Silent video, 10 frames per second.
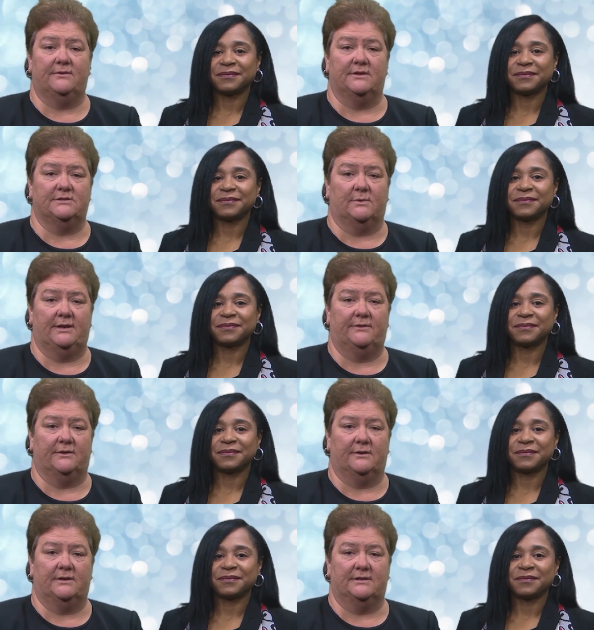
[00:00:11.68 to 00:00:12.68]
Speaker 1: the
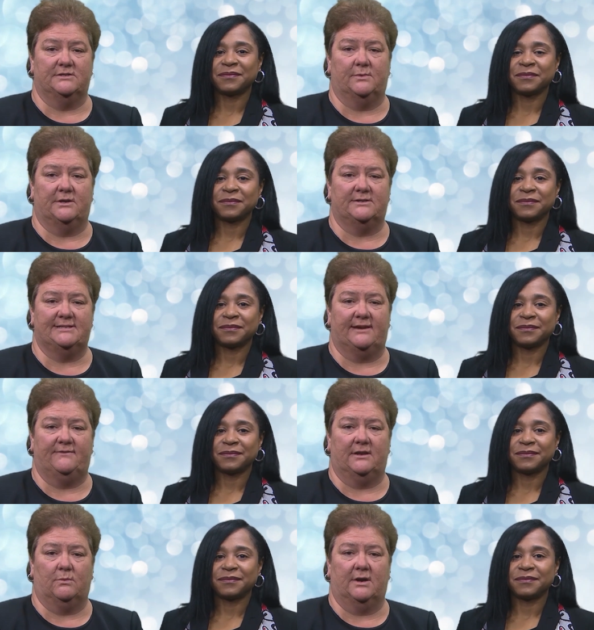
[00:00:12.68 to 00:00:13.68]
23rd is Winter
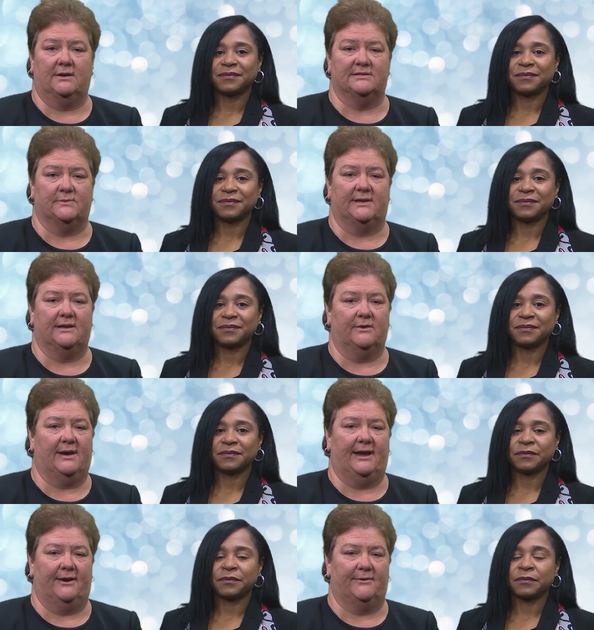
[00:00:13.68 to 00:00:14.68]
Safety Awareness Week in
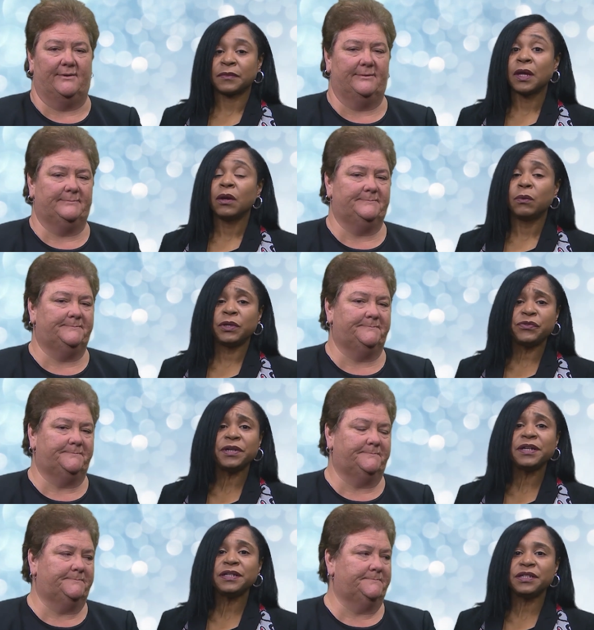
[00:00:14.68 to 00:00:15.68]
Ohio.
Speaker 2: Wintry
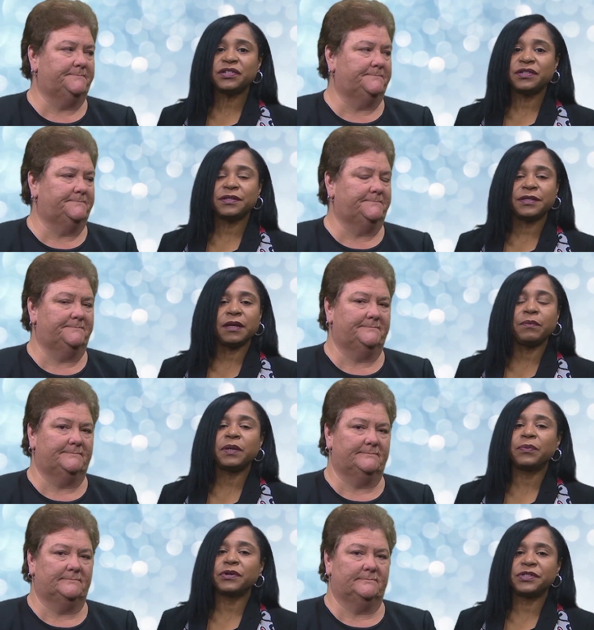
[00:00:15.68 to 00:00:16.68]
conditions can be
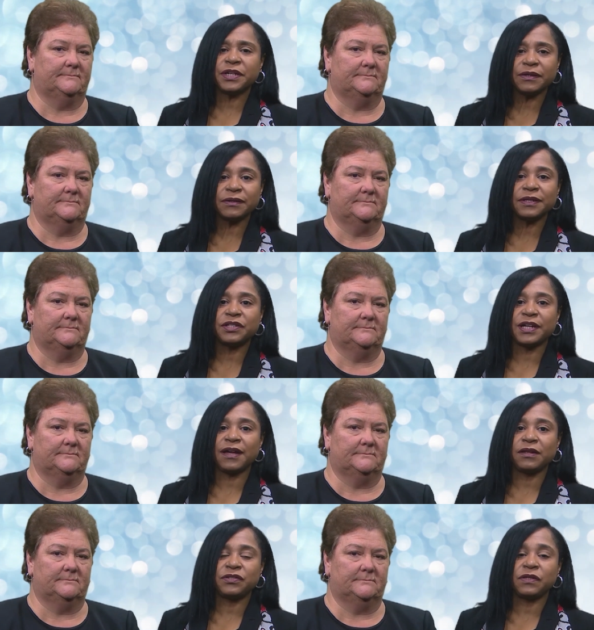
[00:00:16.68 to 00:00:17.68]
particularly
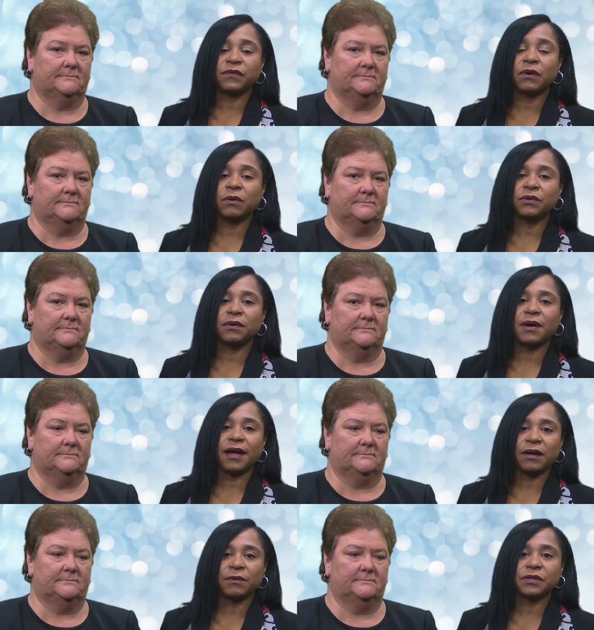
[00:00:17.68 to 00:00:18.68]
challenging for older
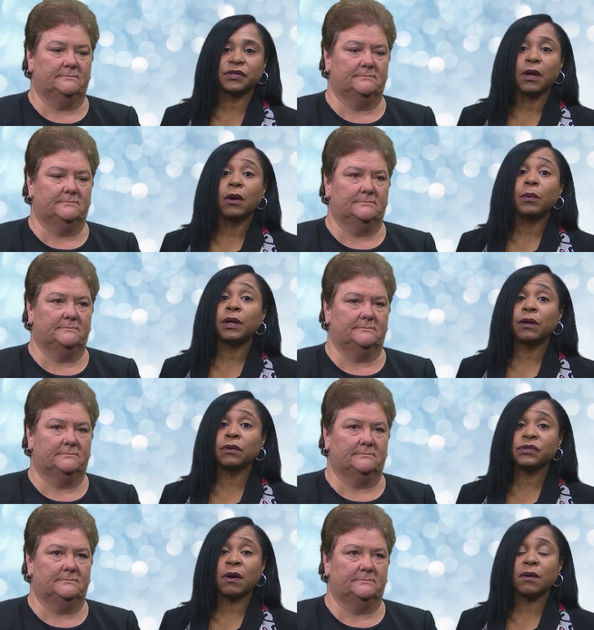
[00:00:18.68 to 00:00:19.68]
Ohioans. We
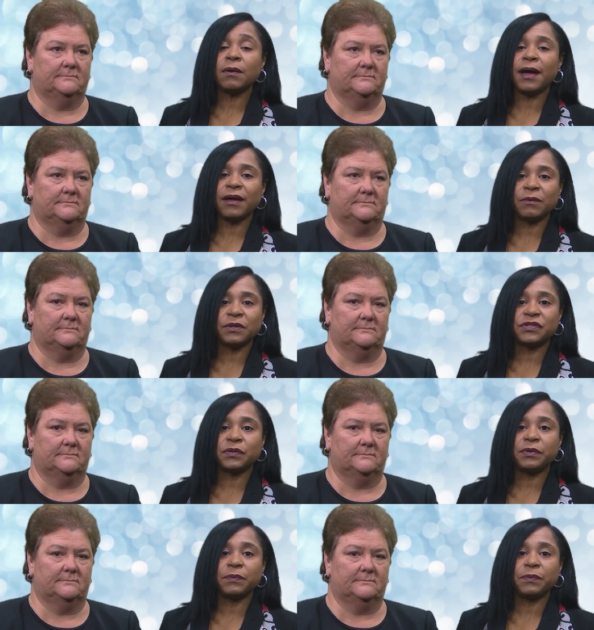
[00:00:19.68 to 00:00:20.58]
urge all Ohioans to be